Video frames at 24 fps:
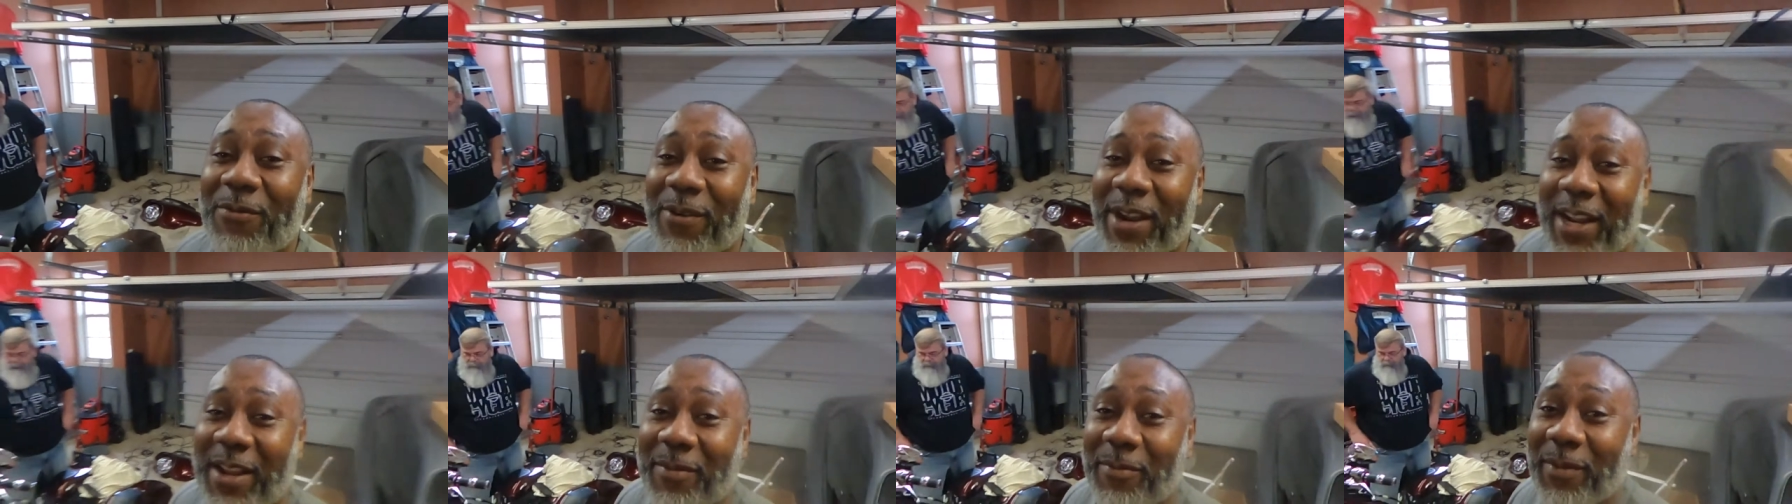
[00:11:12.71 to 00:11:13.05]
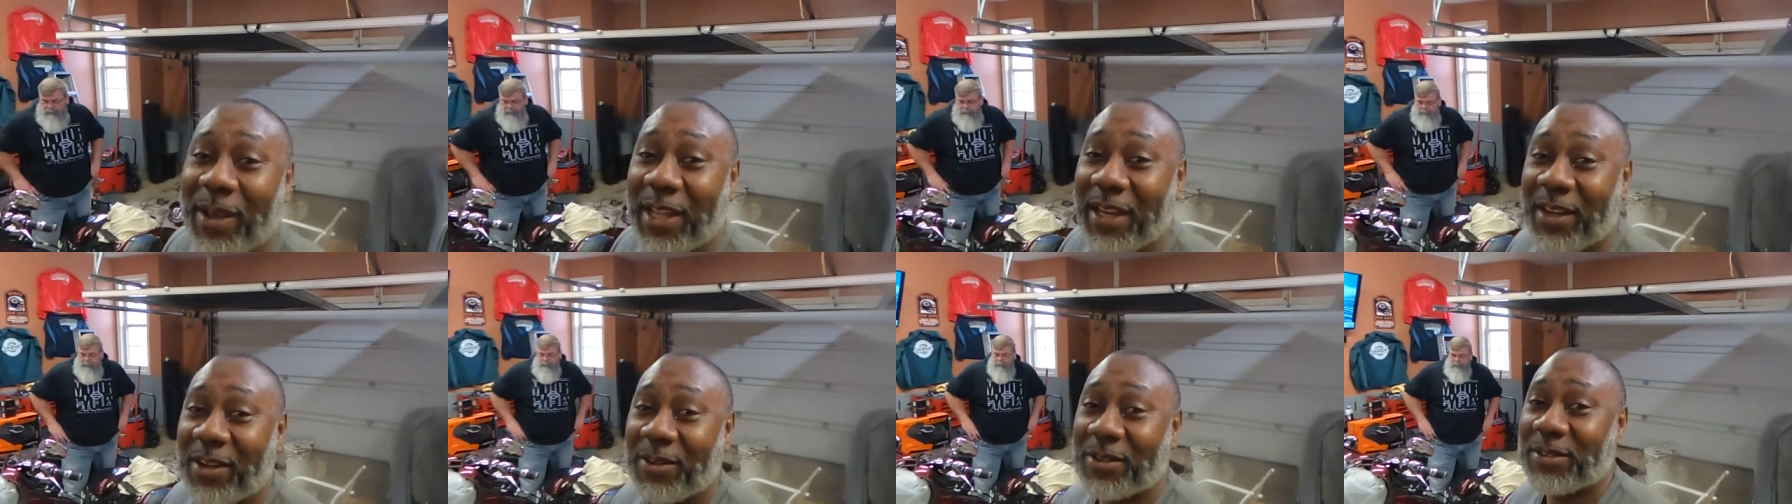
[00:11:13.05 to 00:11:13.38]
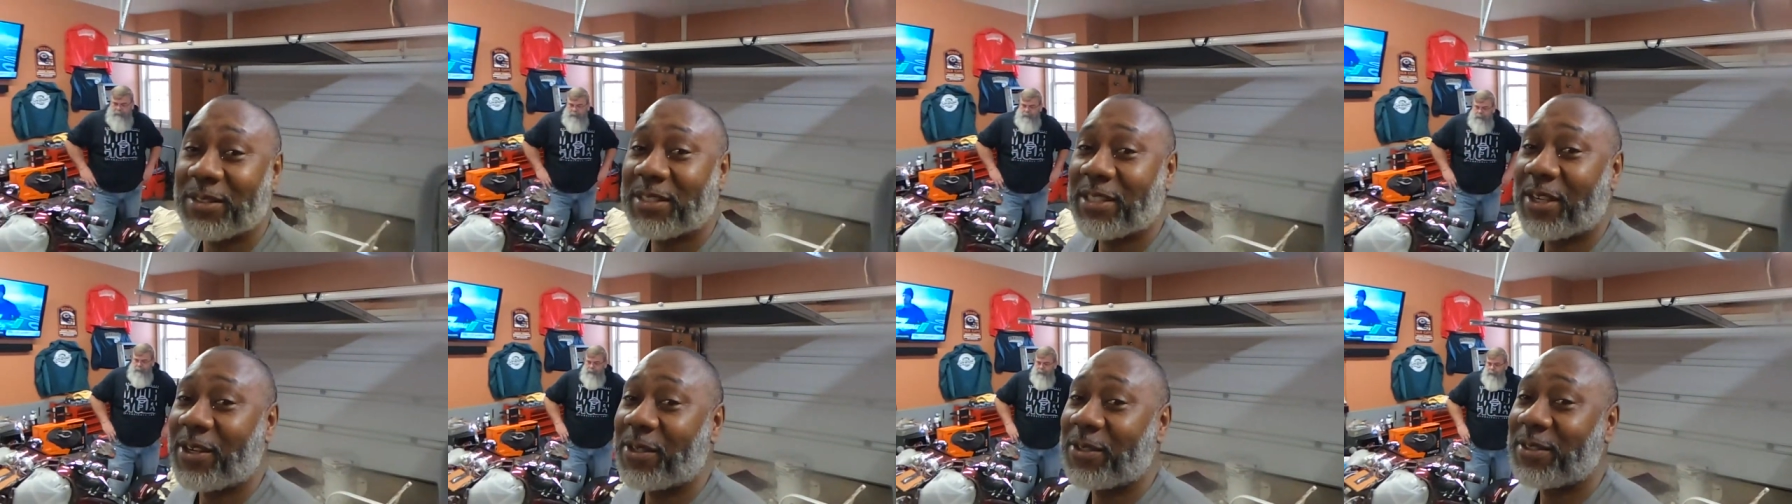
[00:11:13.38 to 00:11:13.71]
recommend
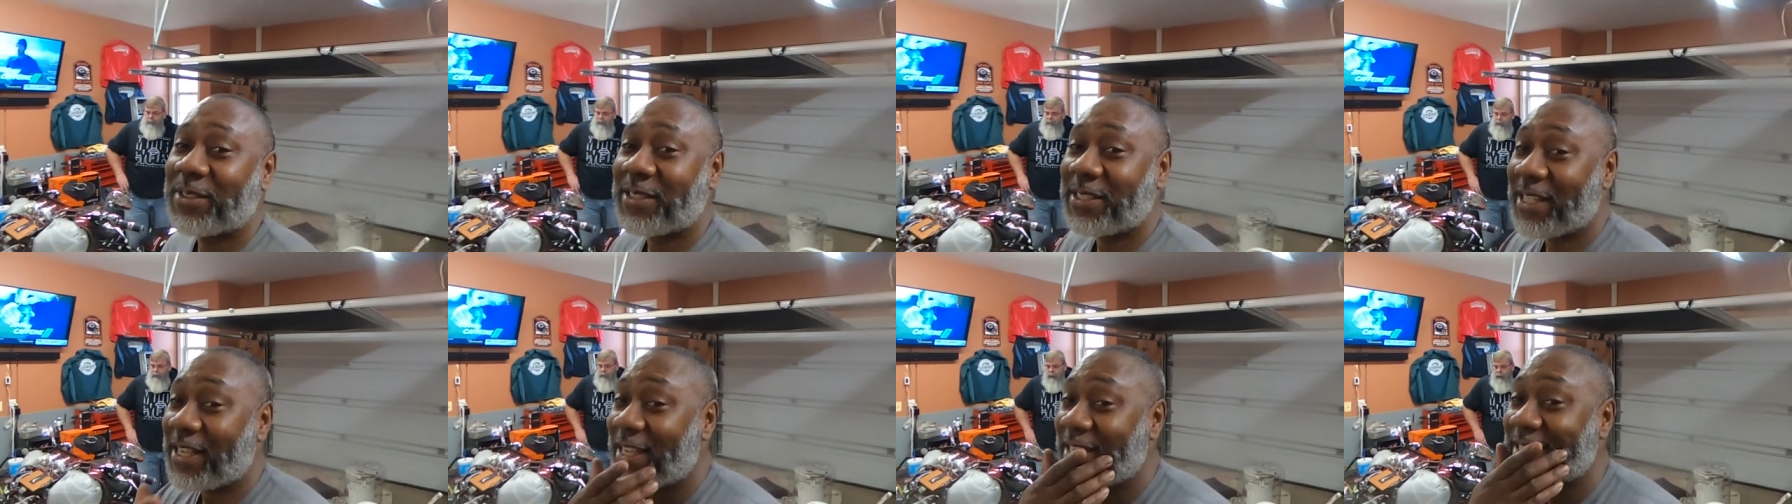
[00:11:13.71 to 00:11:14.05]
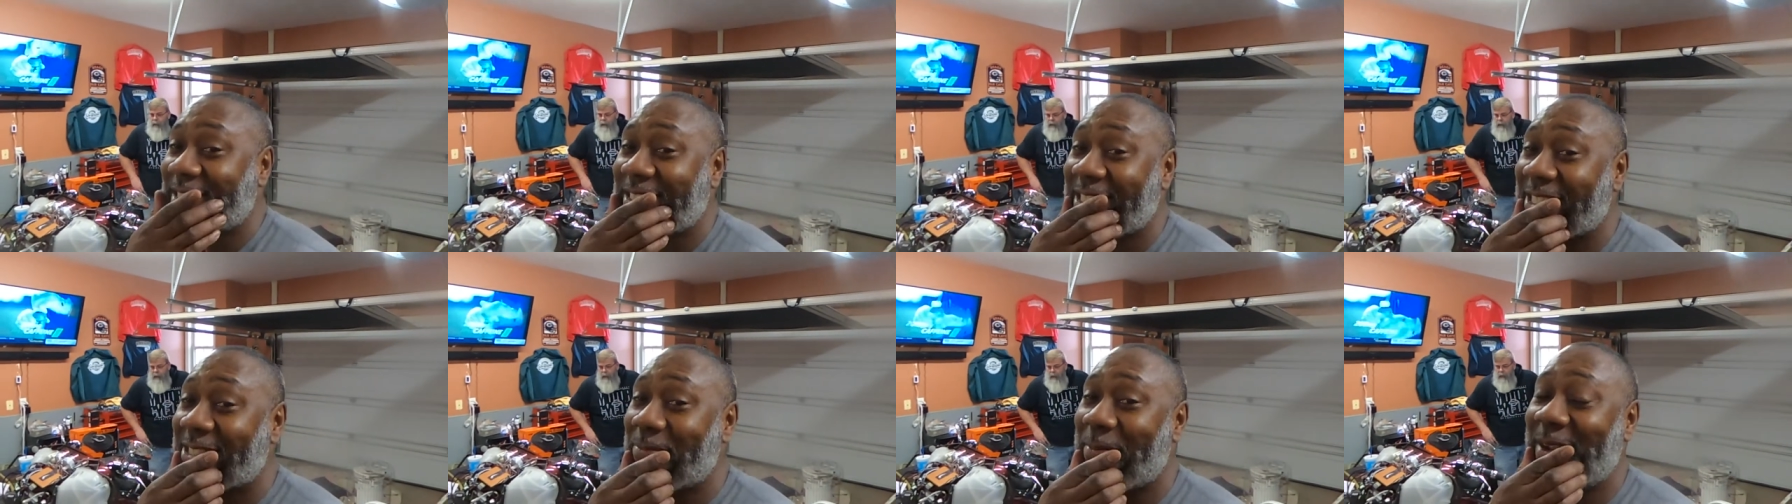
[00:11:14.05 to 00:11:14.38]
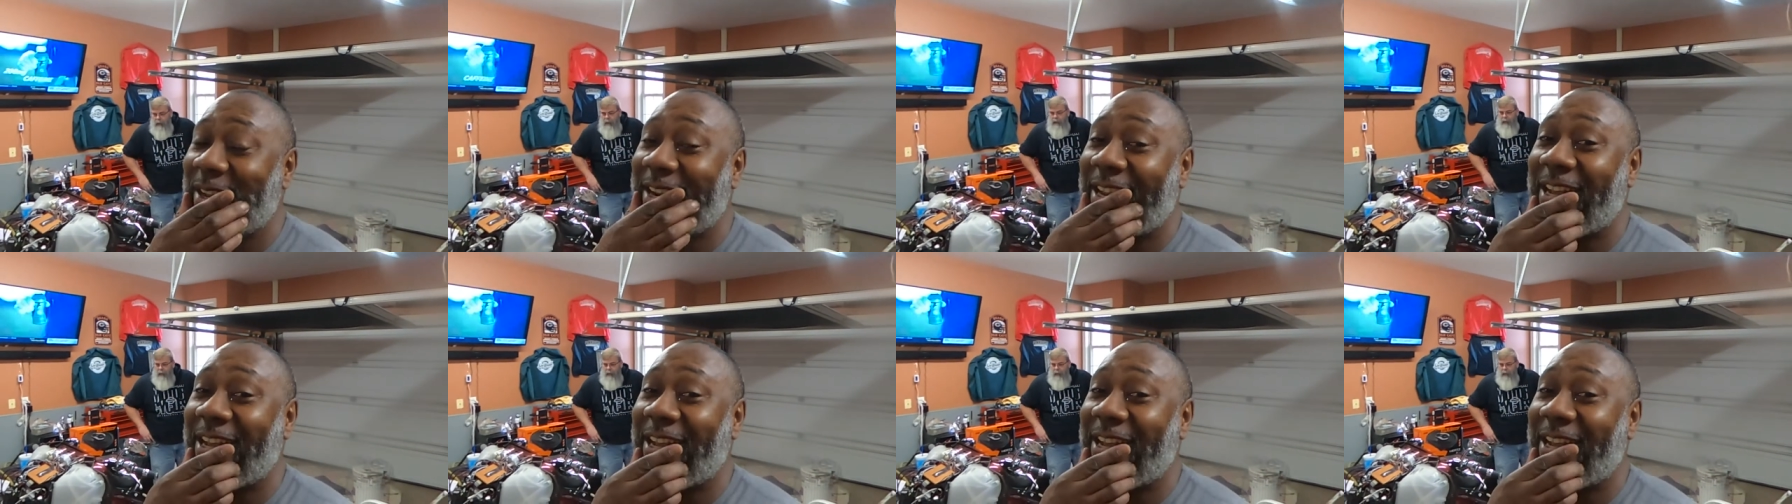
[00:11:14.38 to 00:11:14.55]
those Hertz uh, 6 by